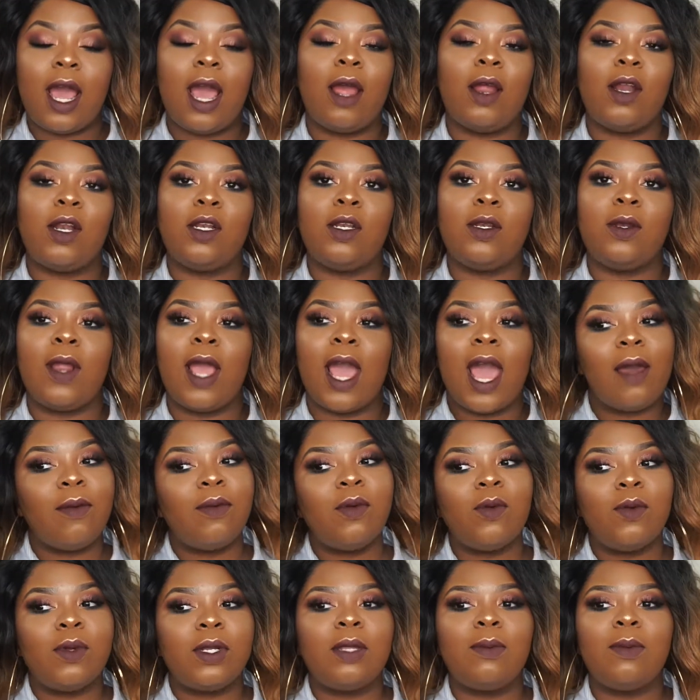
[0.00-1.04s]
I
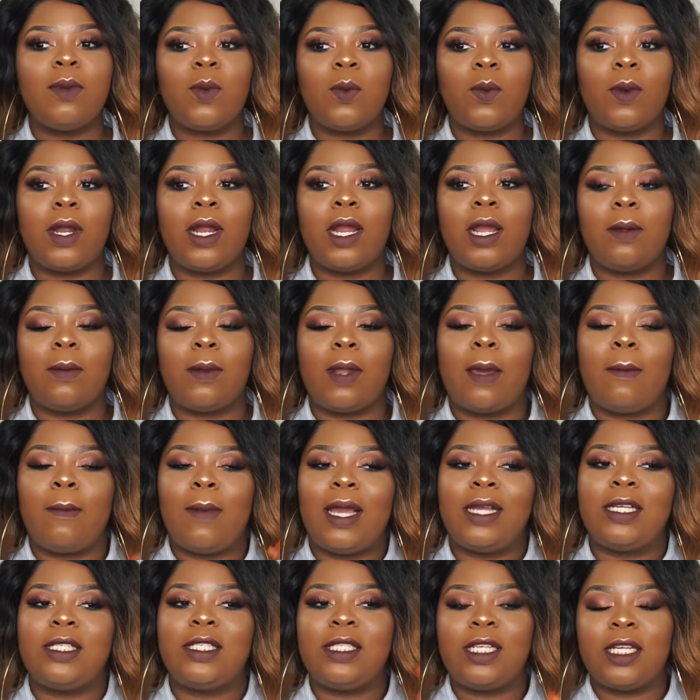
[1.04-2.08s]
haven't really been wearing like
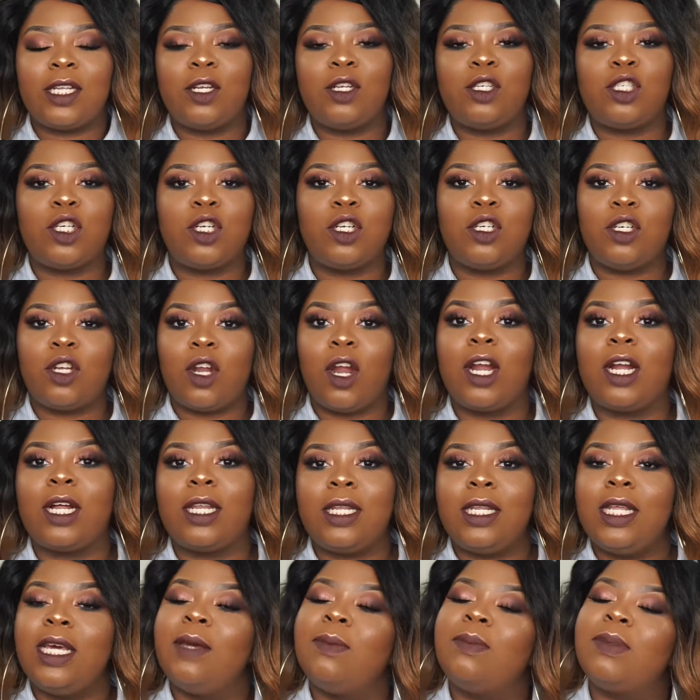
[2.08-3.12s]
my signature
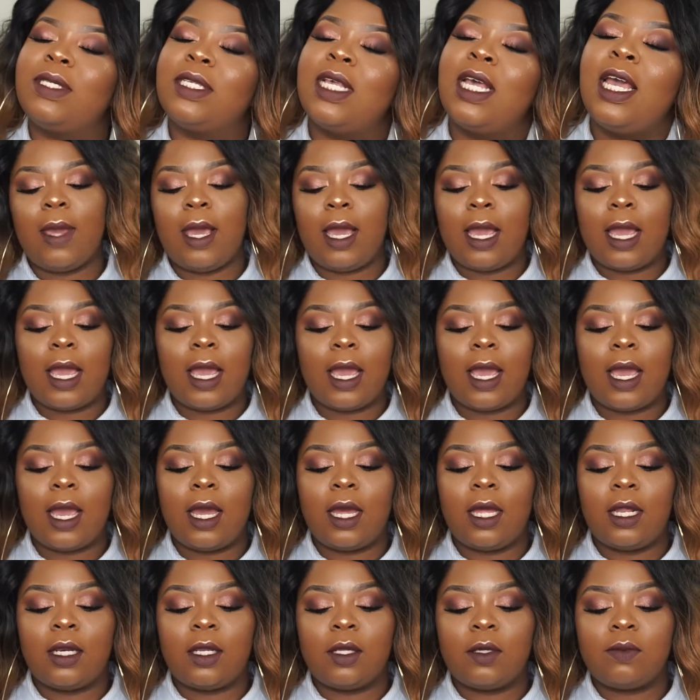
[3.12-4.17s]
dark lips,
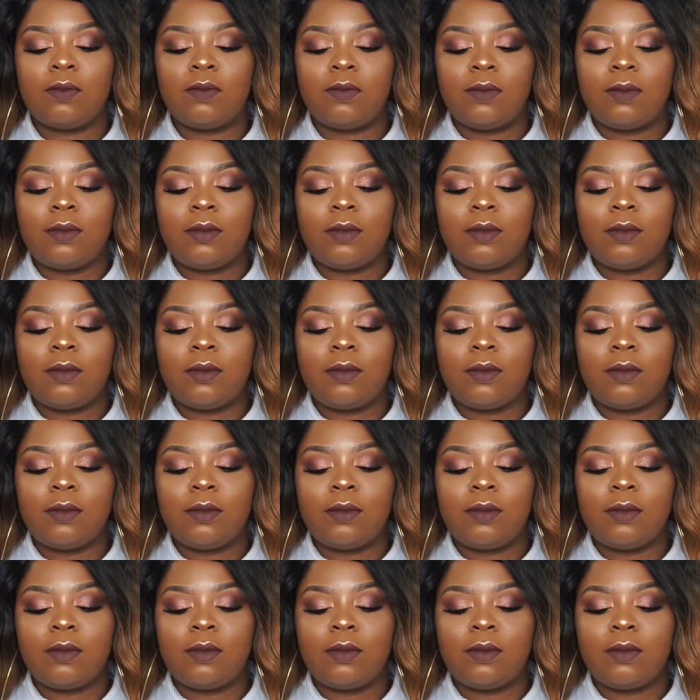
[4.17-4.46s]
and